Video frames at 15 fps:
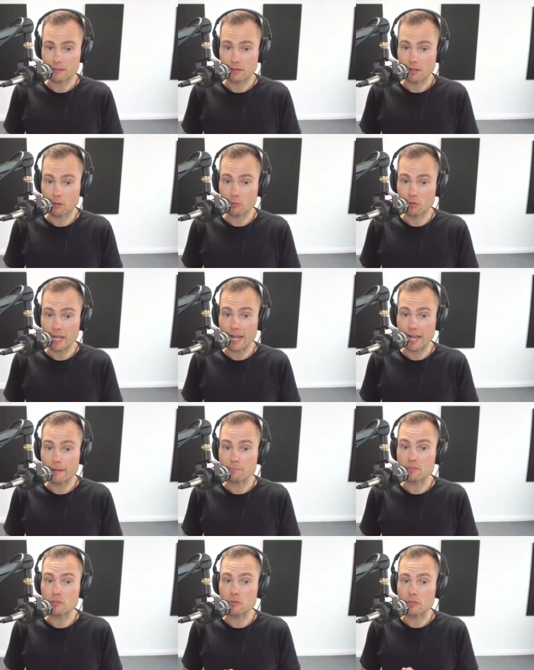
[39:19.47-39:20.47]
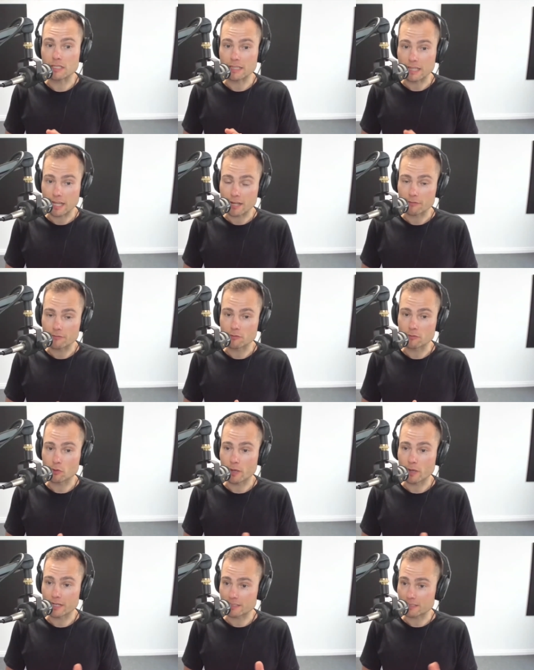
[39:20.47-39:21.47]
I would have absolutely loved if
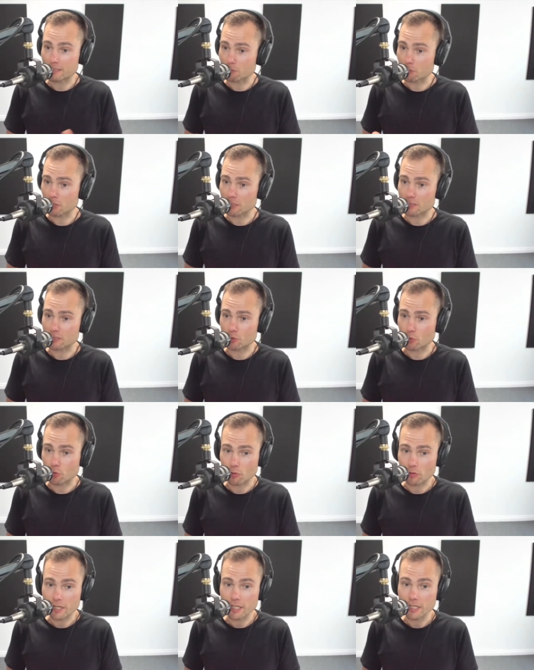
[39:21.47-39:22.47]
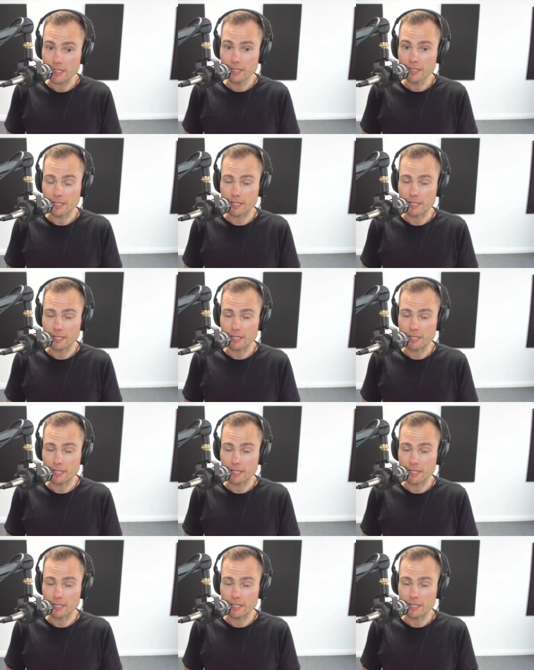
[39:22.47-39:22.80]
you had a similar story,